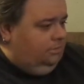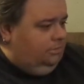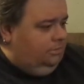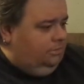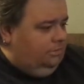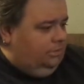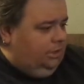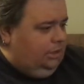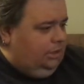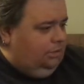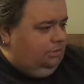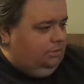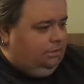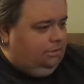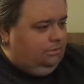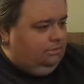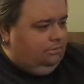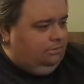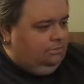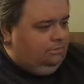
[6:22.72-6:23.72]
You know,
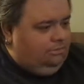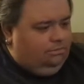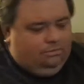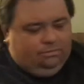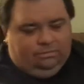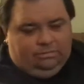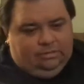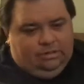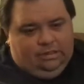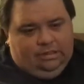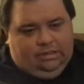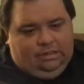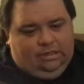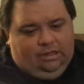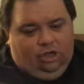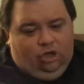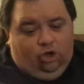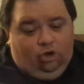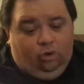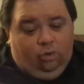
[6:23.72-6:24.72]

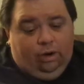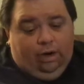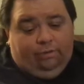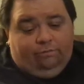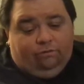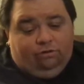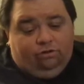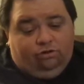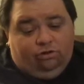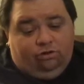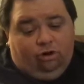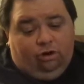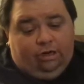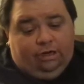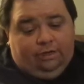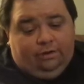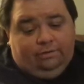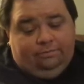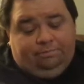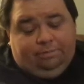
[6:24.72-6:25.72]
whoever thought
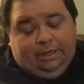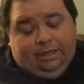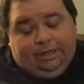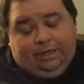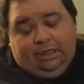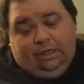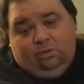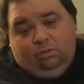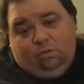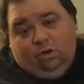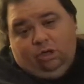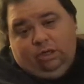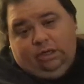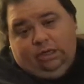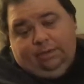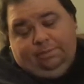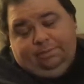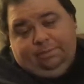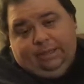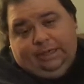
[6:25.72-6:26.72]
of picking one
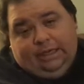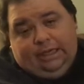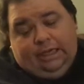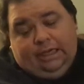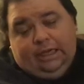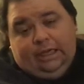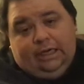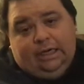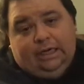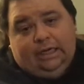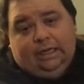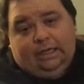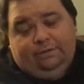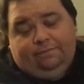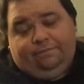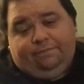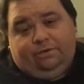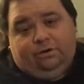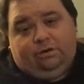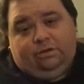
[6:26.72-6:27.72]
up and eating it
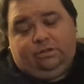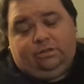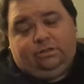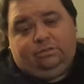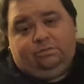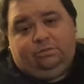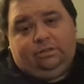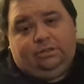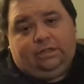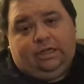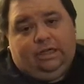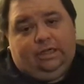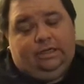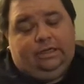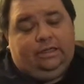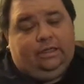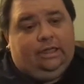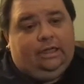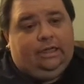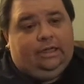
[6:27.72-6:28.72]
first was kind
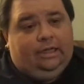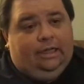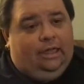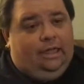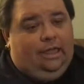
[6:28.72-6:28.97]
of like,